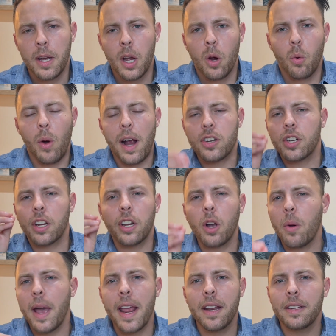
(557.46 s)
we're actually going to go
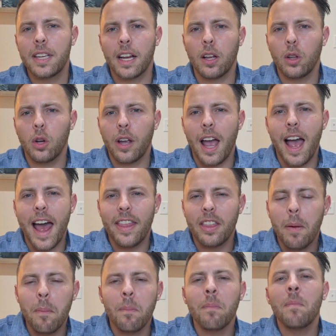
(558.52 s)
ahead and take a look at the
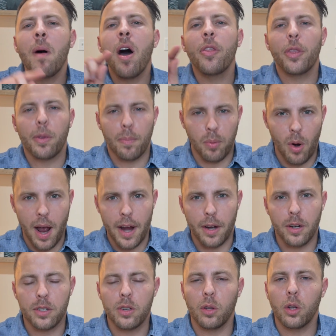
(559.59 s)
month prior.
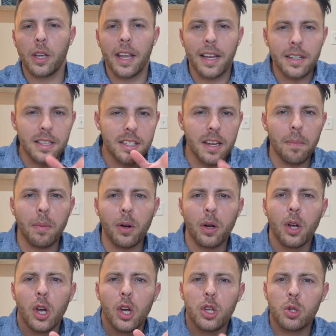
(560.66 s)
So looking at December
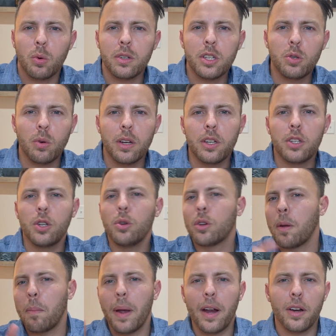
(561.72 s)
2022
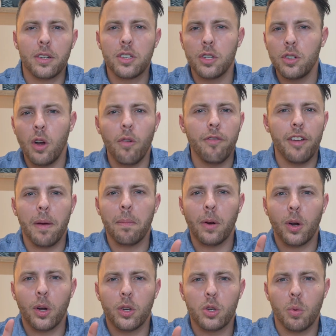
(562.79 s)
compared to
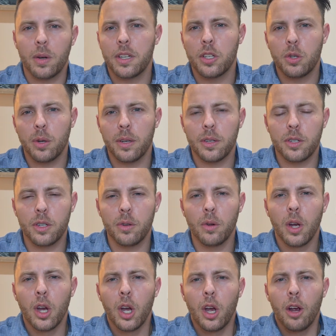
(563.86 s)
November 2022,
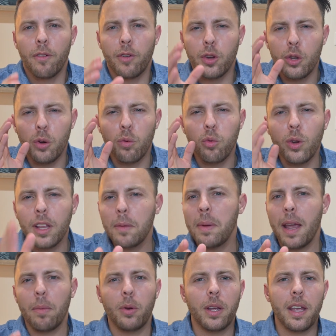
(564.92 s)
for you to really be
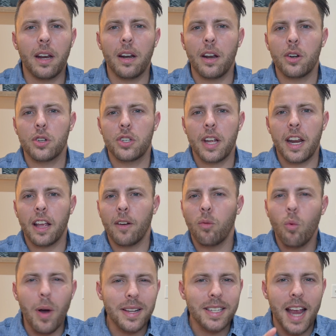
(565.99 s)
able to get an understanding of
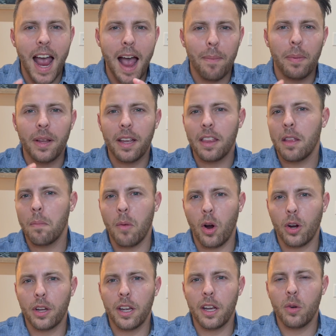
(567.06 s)
what's happening in the
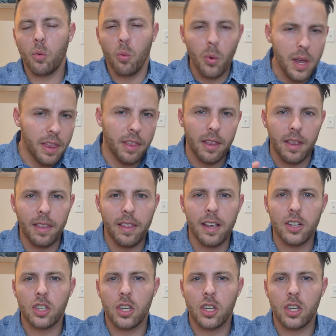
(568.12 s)
market with this